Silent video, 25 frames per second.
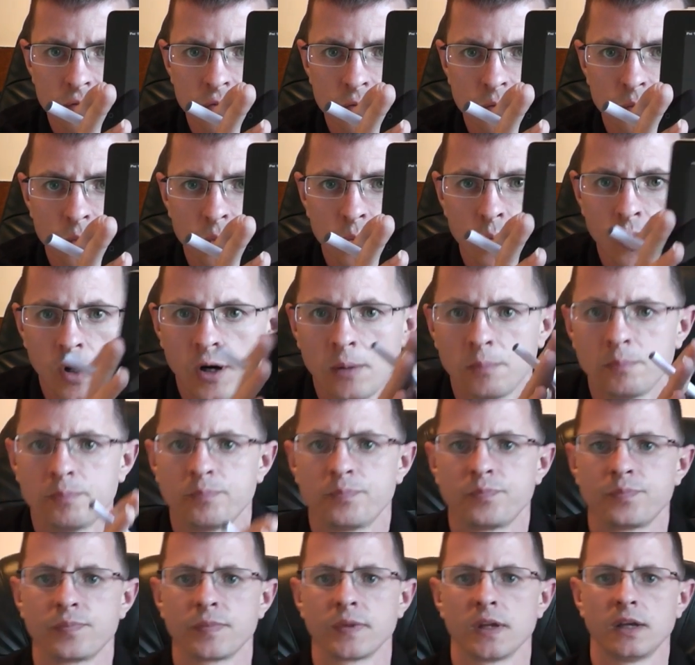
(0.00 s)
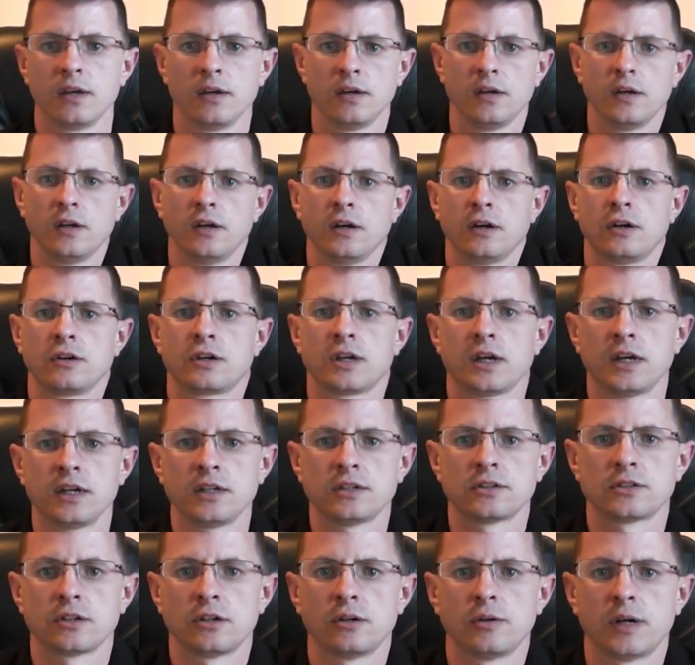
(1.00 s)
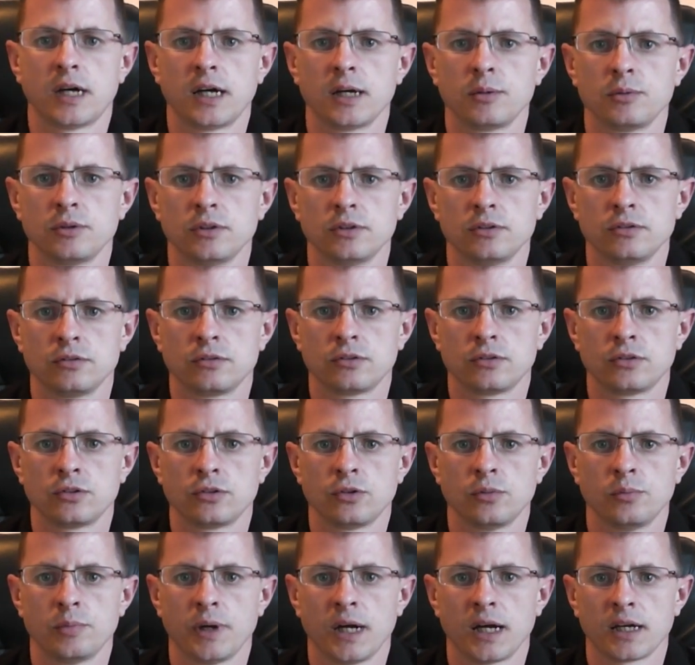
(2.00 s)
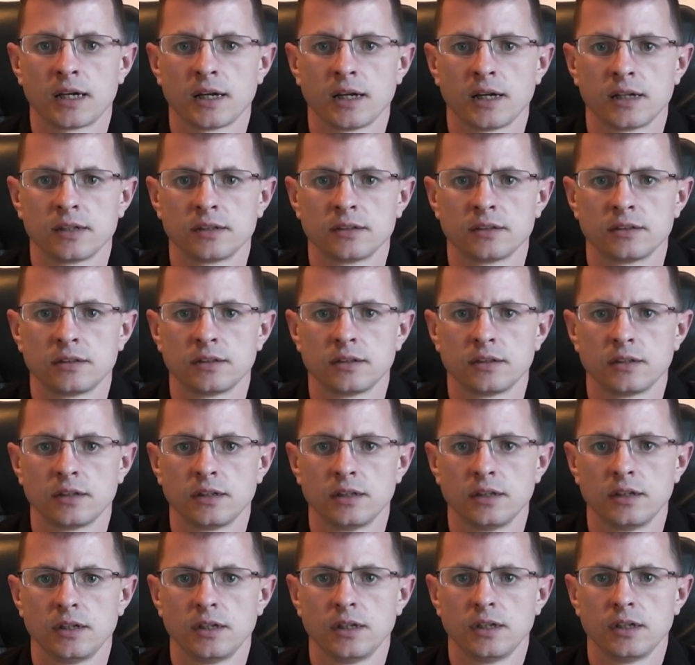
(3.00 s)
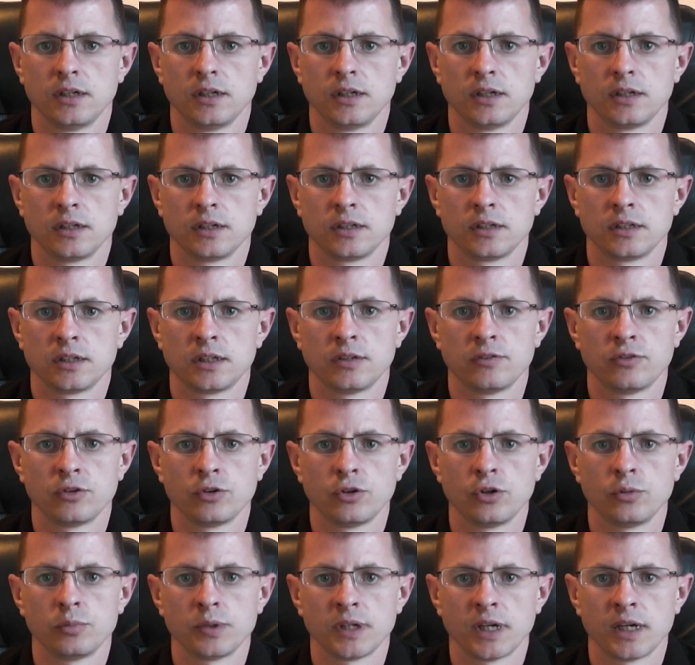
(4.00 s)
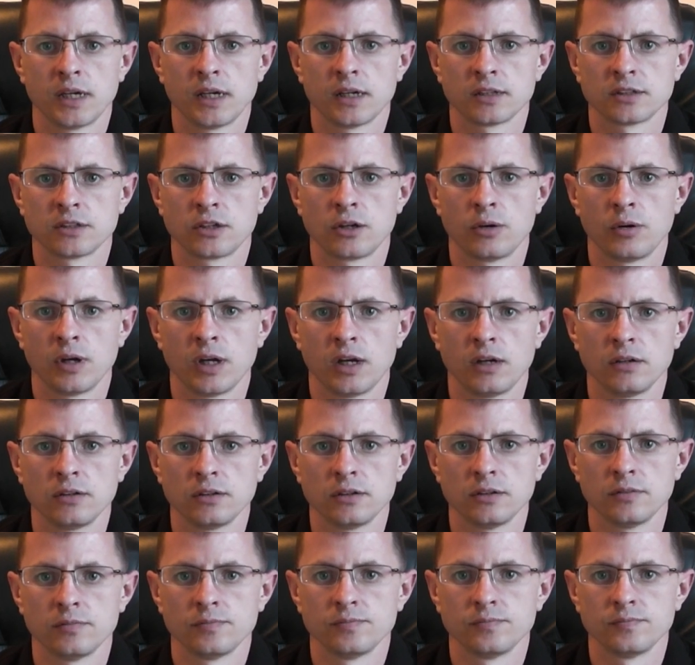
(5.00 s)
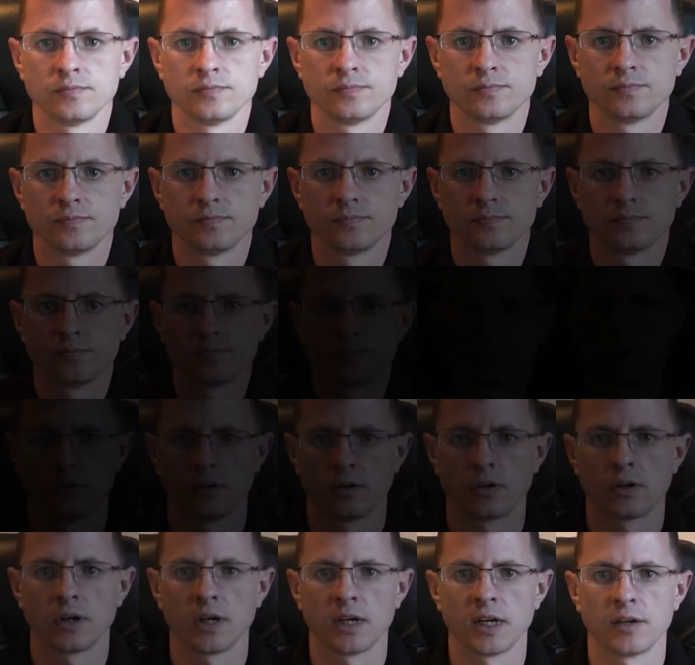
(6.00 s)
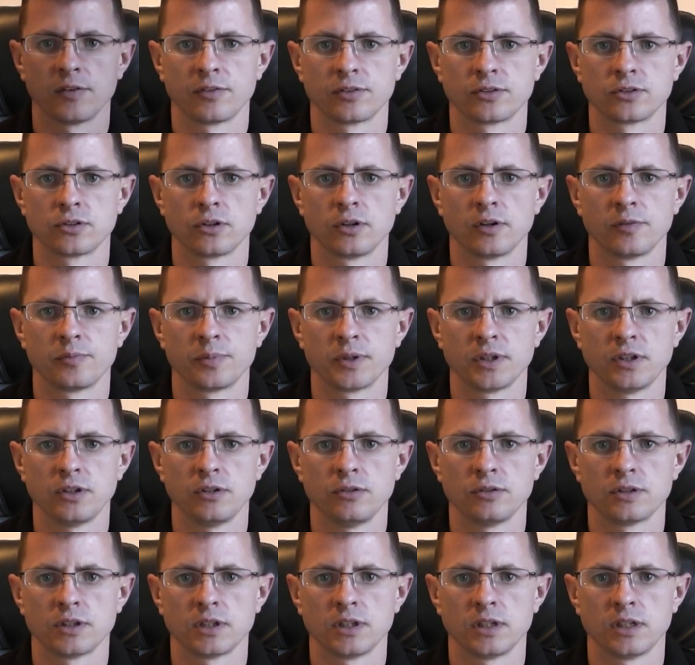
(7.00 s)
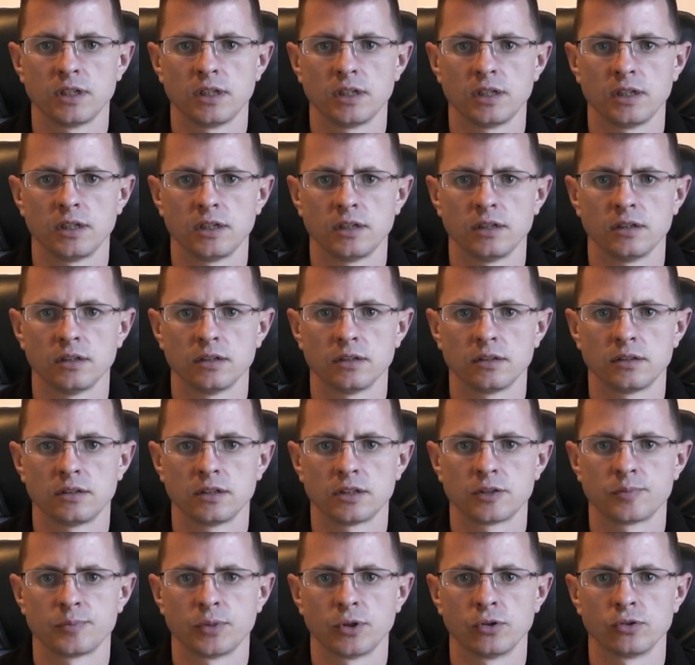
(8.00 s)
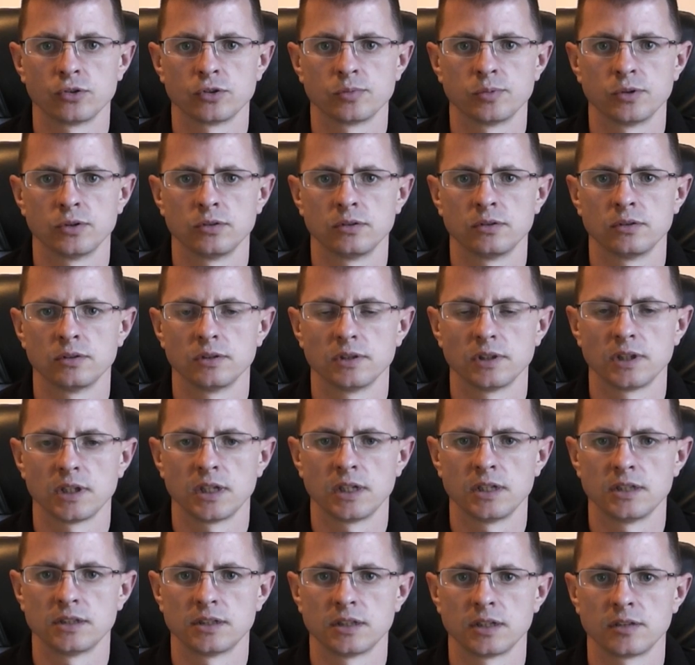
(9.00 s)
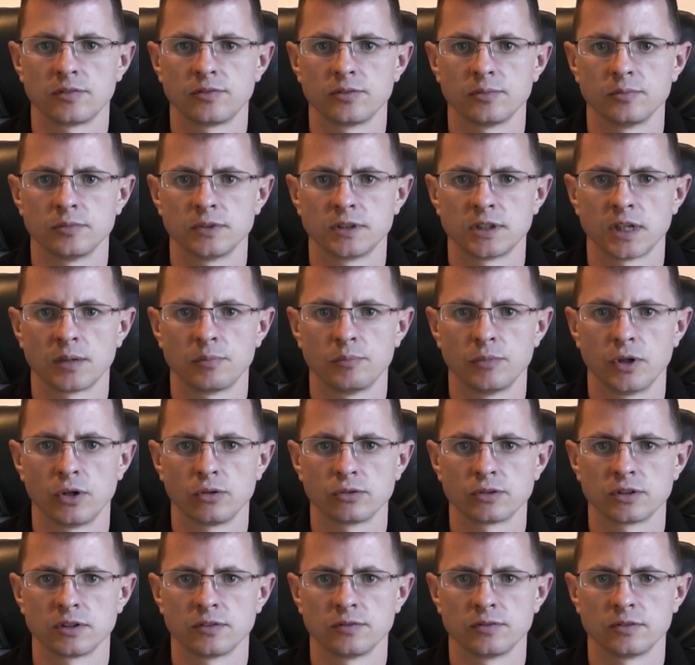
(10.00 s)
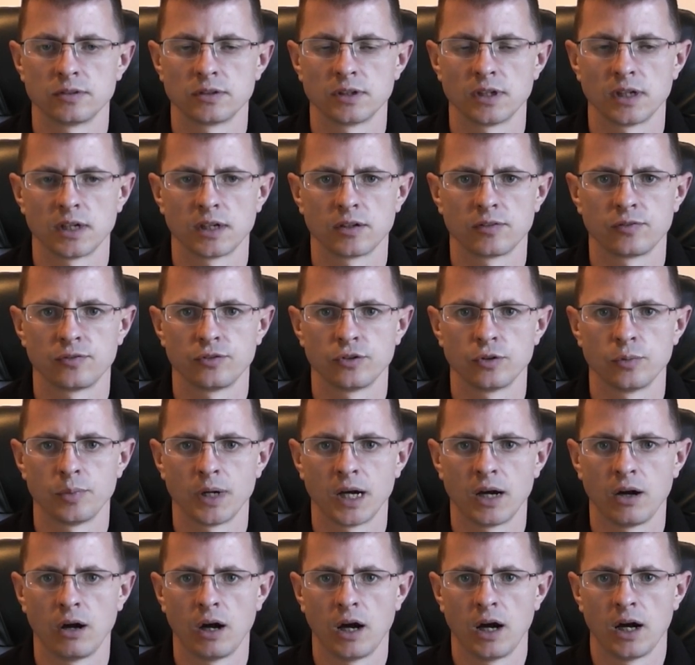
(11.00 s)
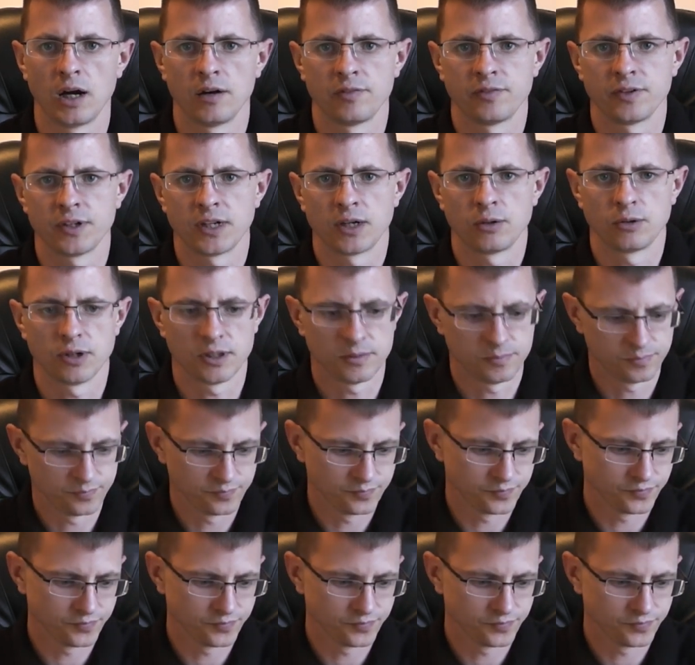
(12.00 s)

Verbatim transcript: number one. Okay, so I will come back and give you an update as I go along. Okay, so I've been using the disposable e-cig from ten motives now for about half an hour,